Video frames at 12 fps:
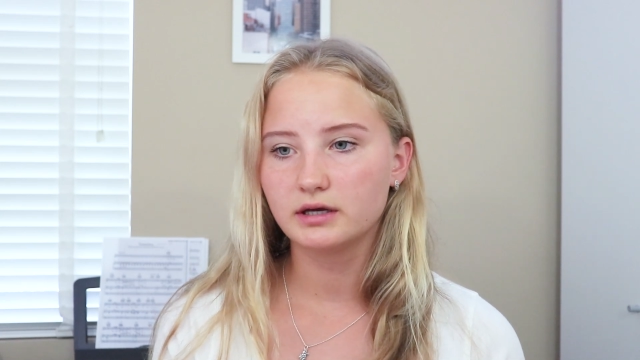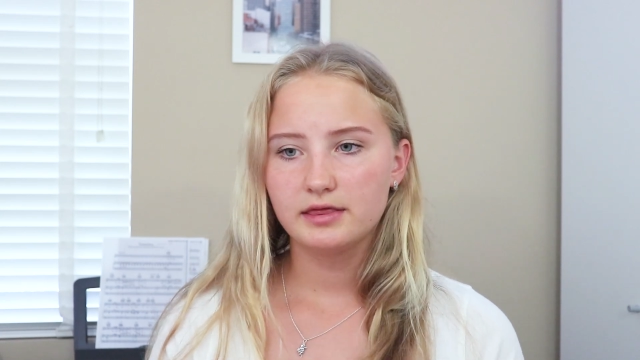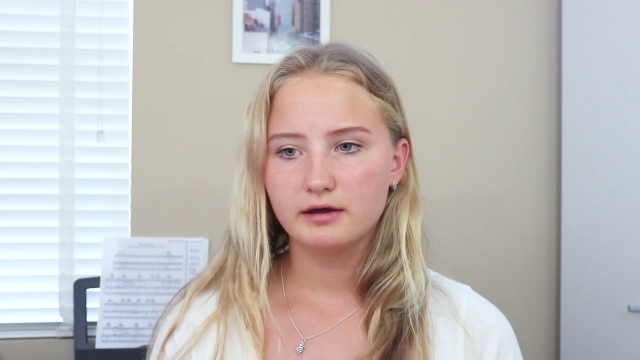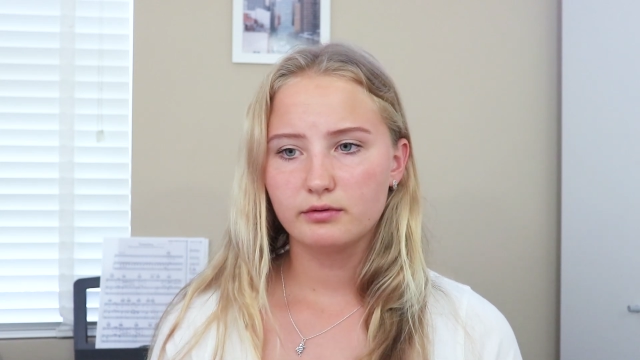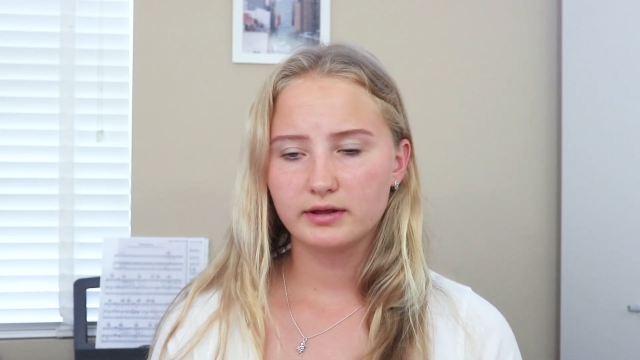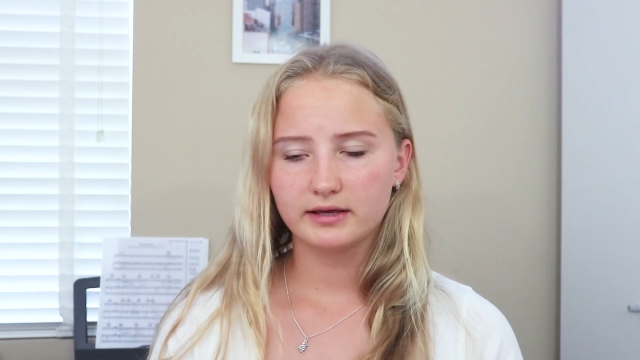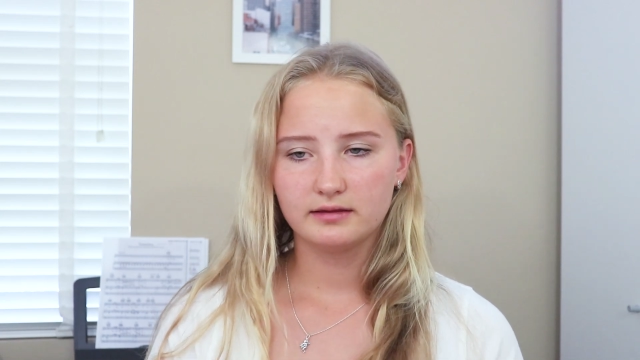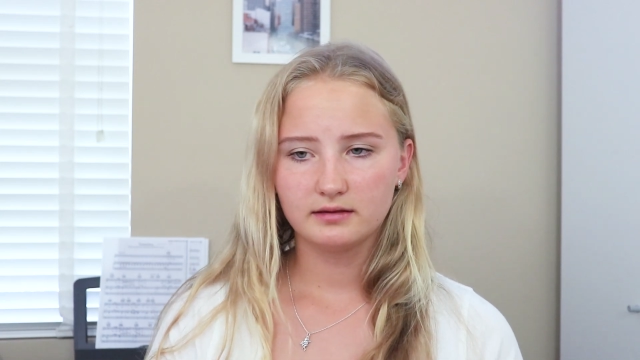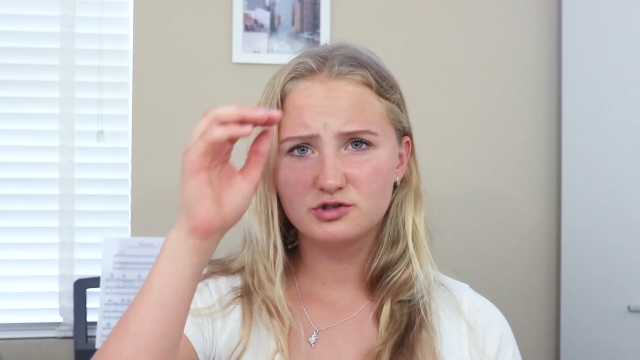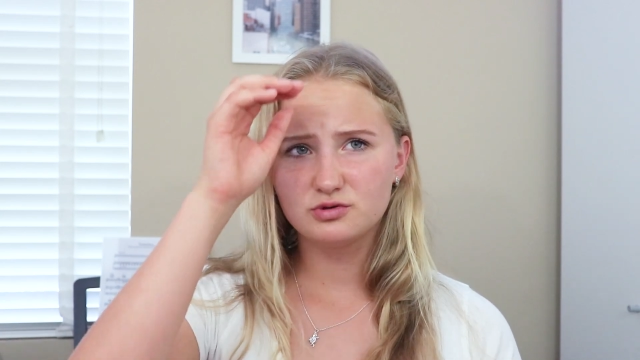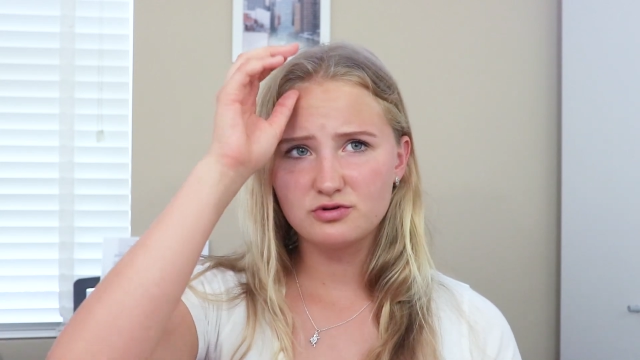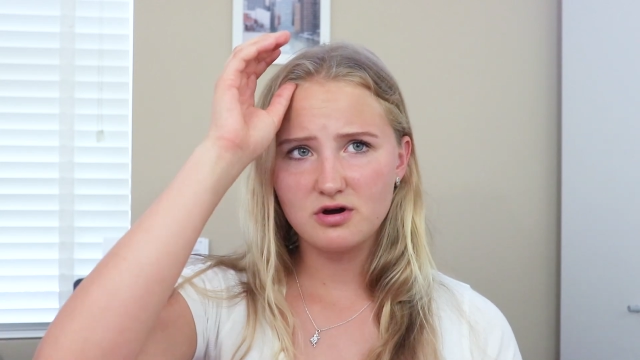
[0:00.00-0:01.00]
And there were like
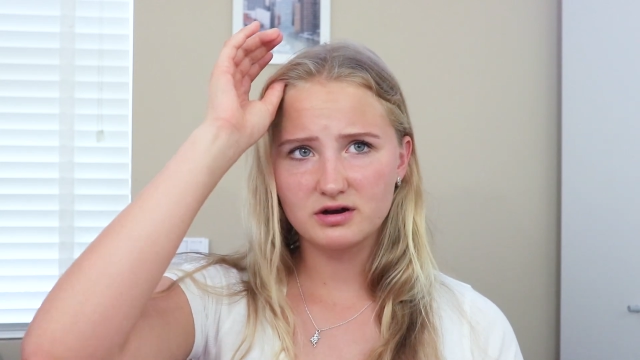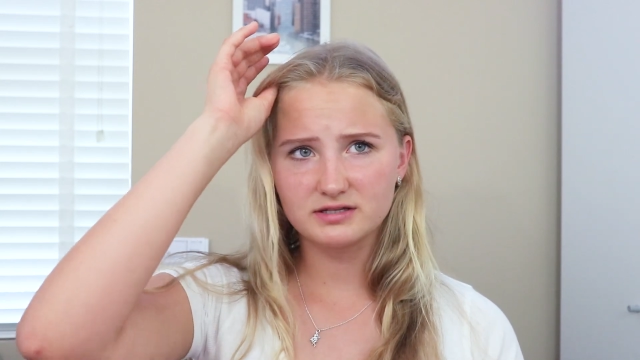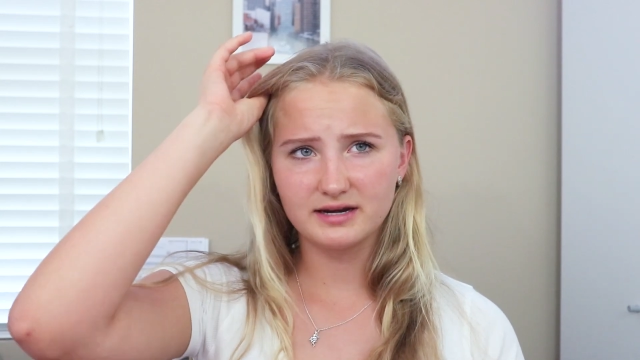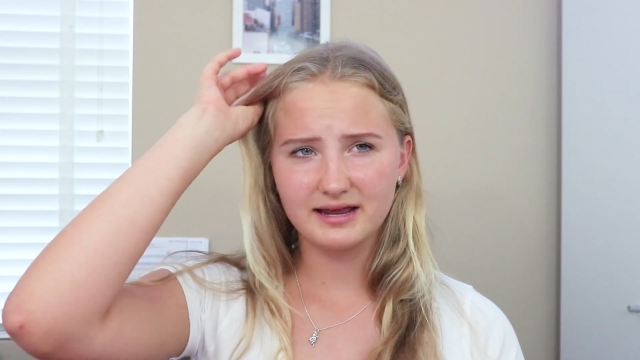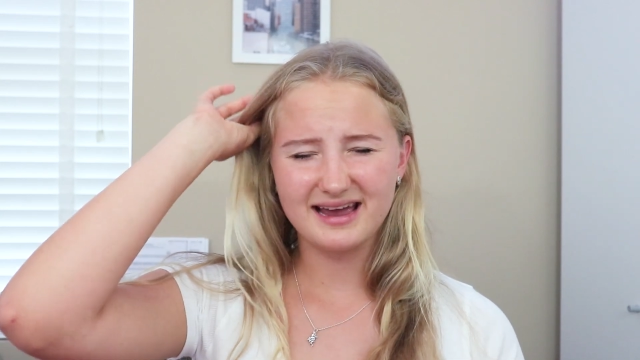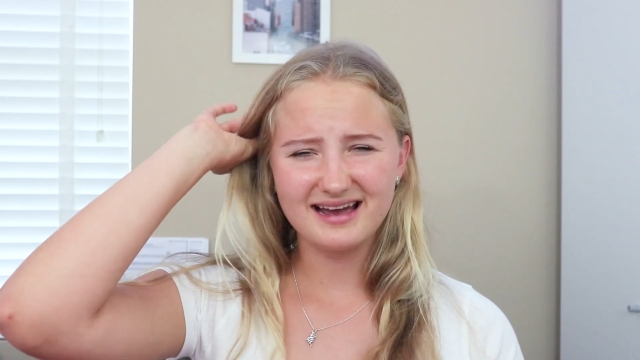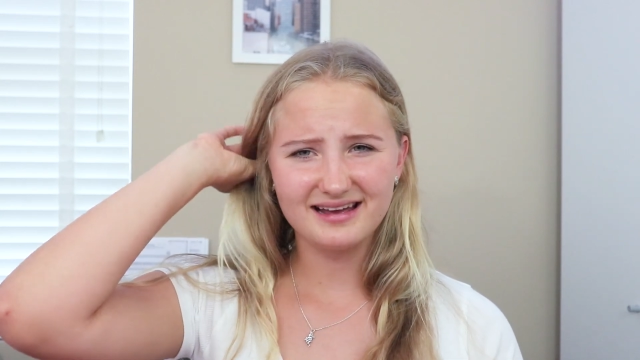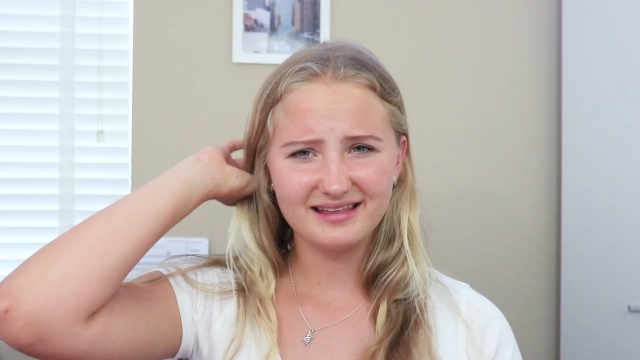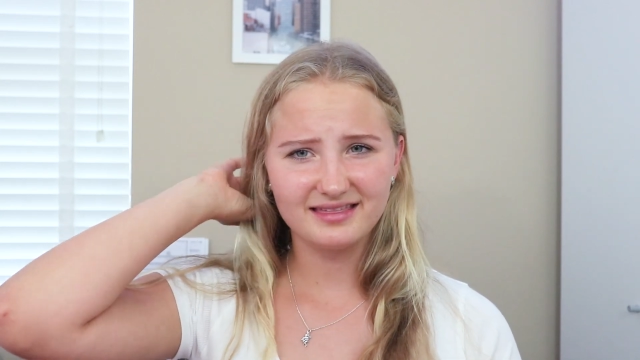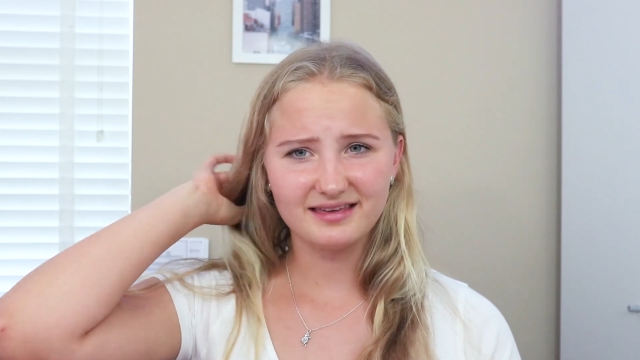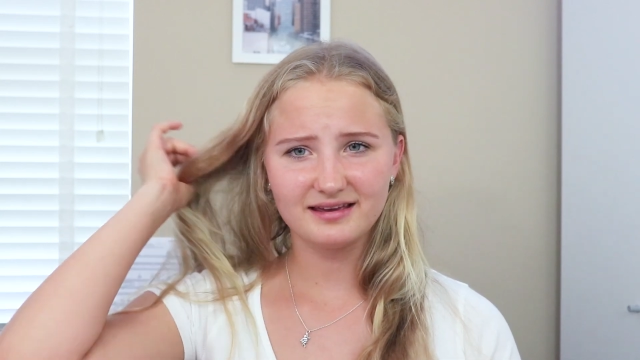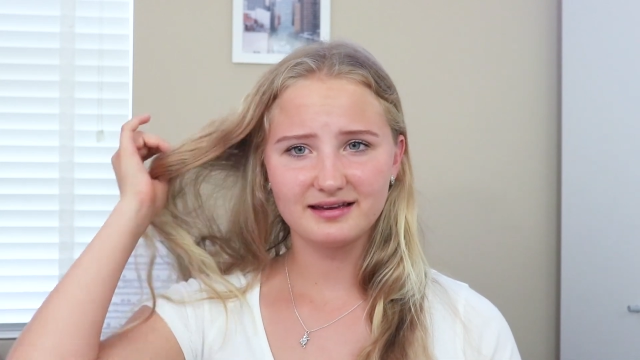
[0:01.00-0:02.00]
2 dogs and a cat, I
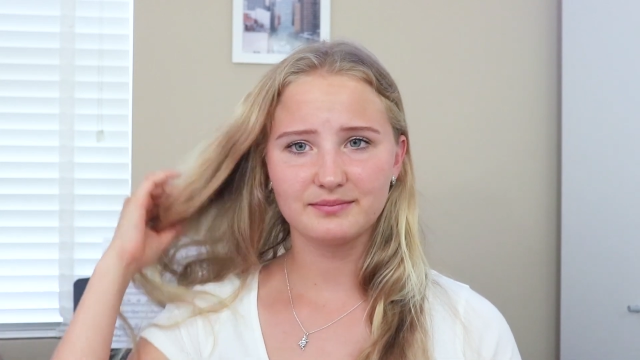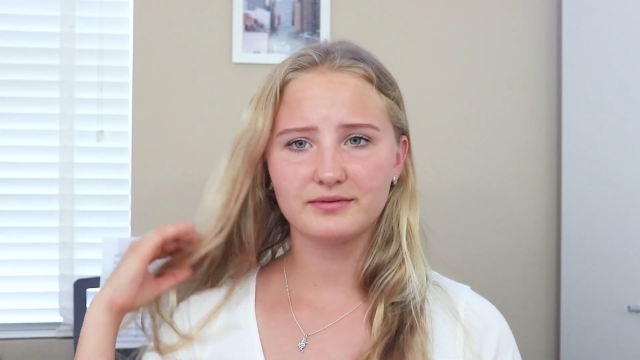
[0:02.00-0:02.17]
think.